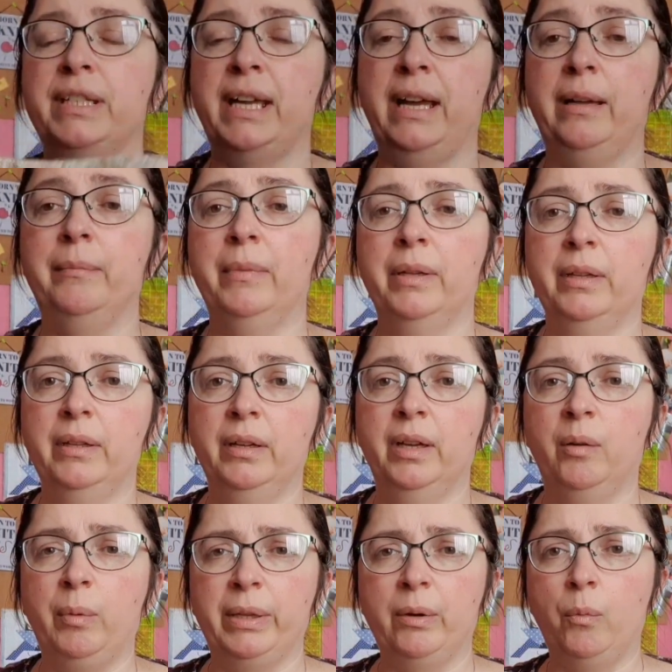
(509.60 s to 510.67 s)
time.
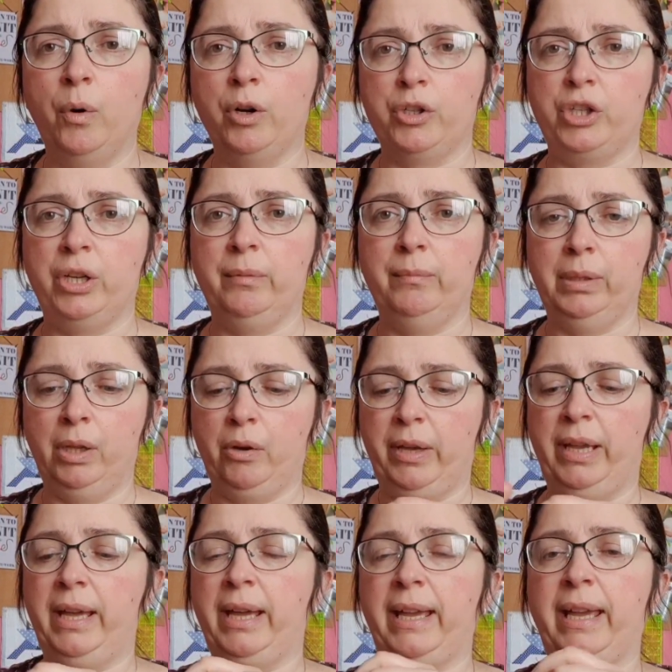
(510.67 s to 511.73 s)
And when I wash it and block
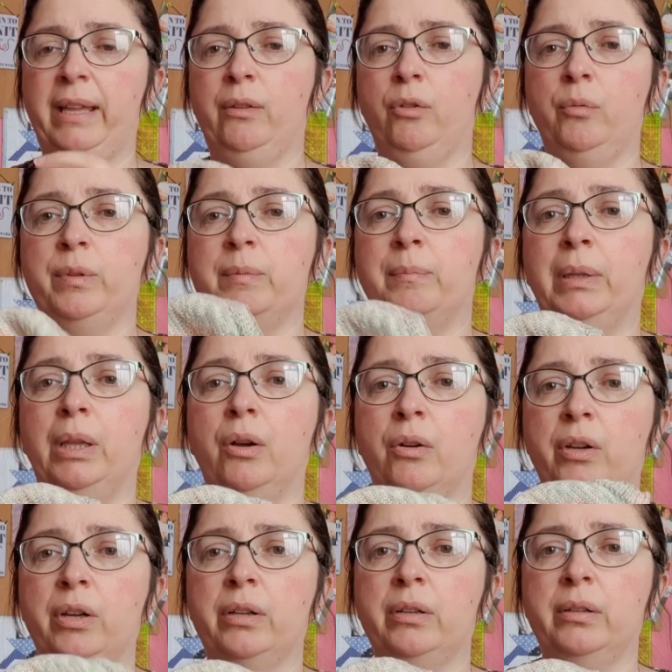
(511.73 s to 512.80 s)
it, I can always
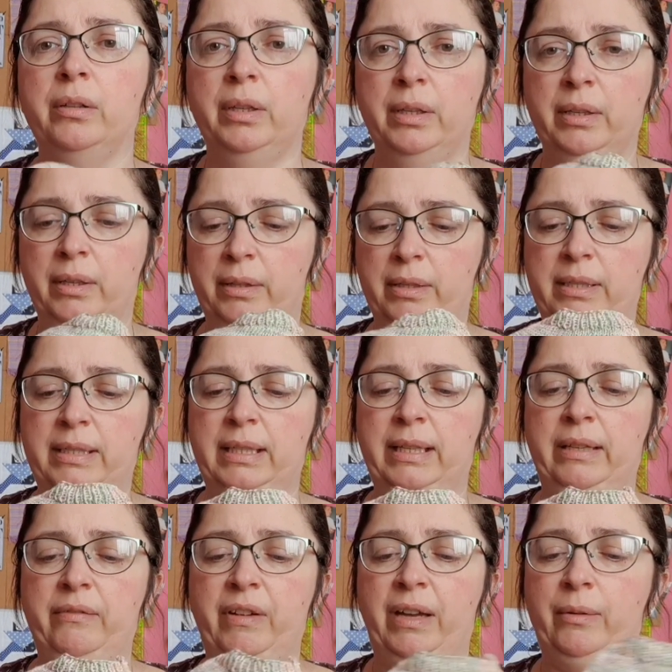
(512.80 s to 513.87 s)
block the
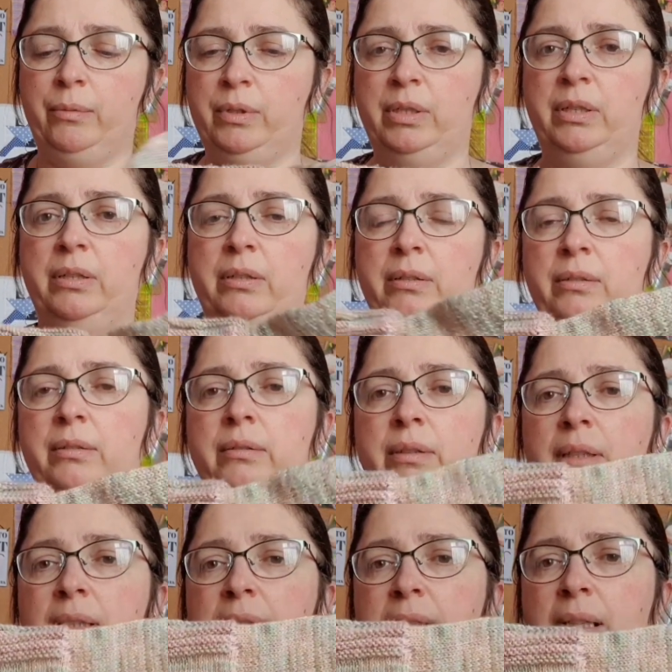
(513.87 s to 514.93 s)
sleeve out
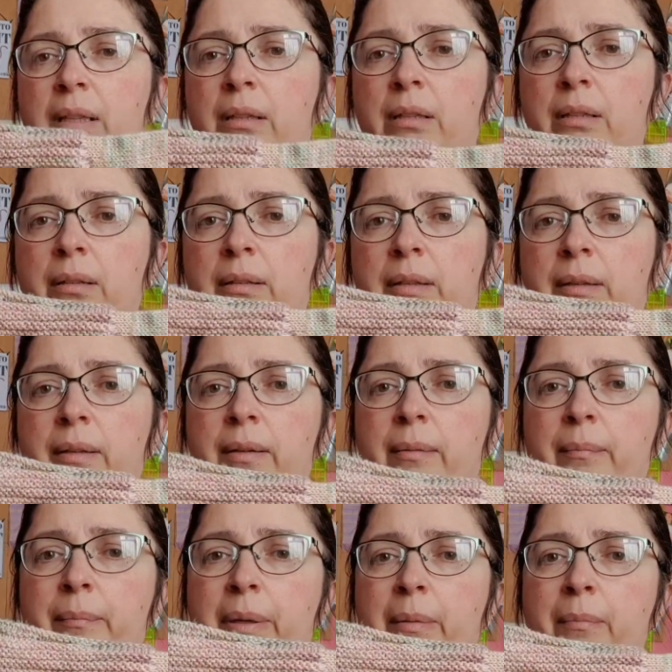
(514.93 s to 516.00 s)
a little
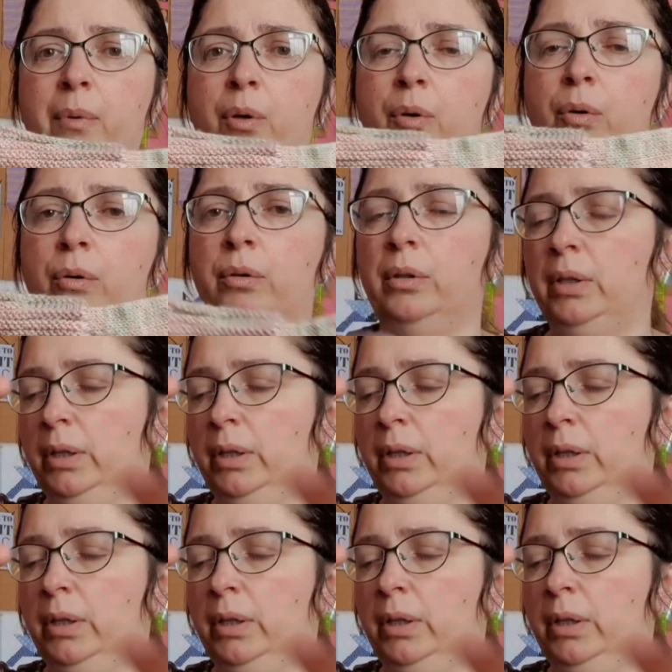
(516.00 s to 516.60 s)
bit more.